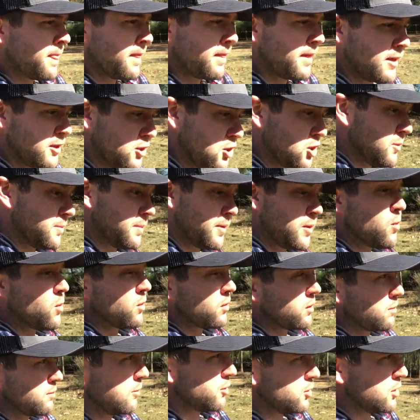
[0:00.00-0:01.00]
they should be
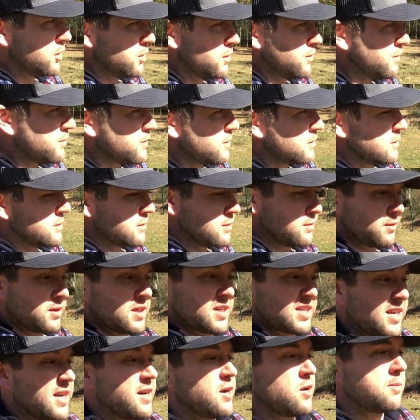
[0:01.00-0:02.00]
wanting to move
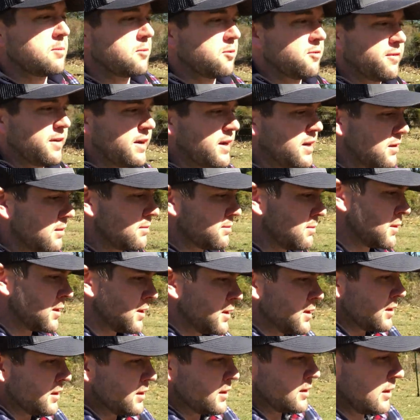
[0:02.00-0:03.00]
because they know I'm going to feed them
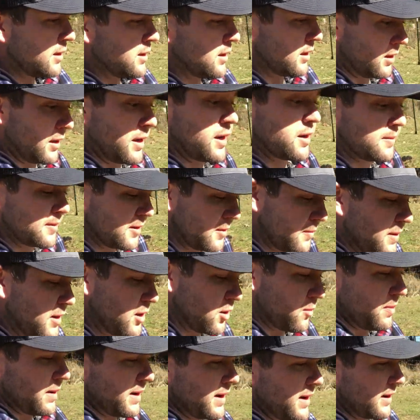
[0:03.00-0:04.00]
or get them in a
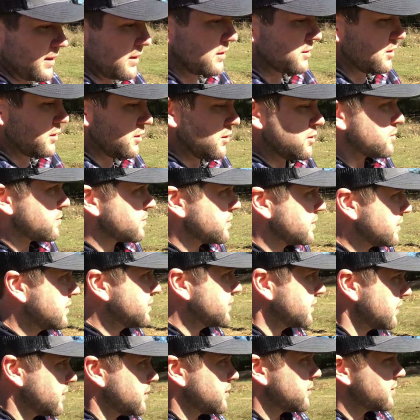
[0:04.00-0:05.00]
better pad, excuse me.
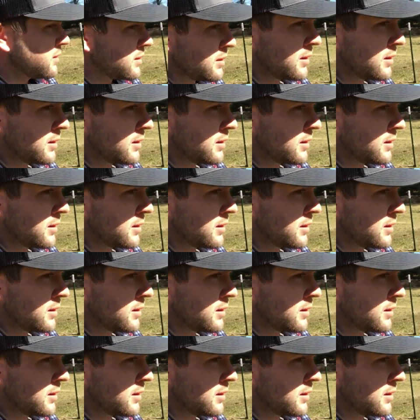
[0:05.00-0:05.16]
So,